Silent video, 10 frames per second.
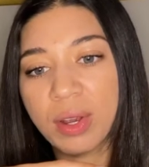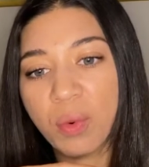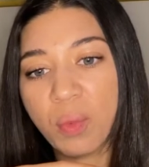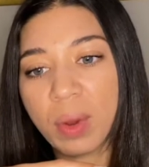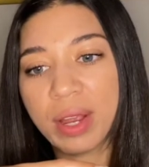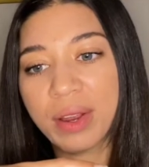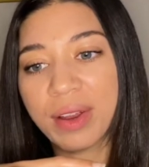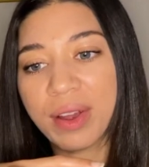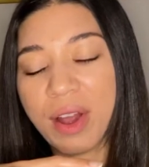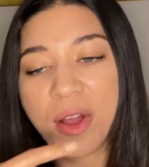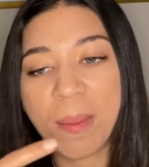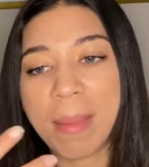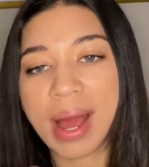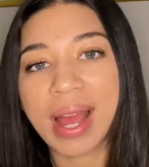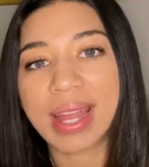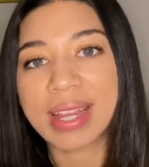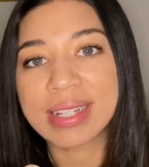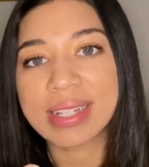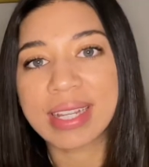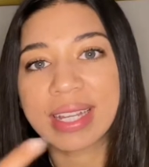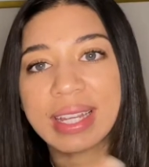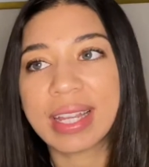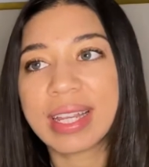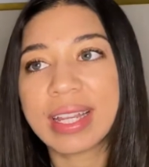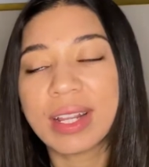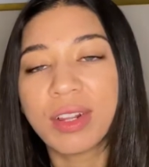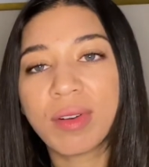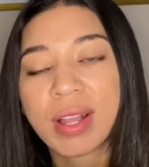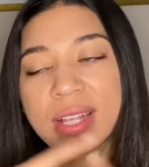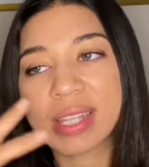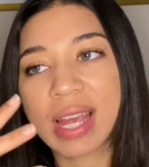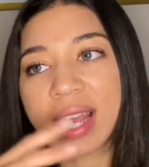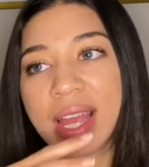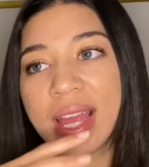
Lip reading: where our mind, it's like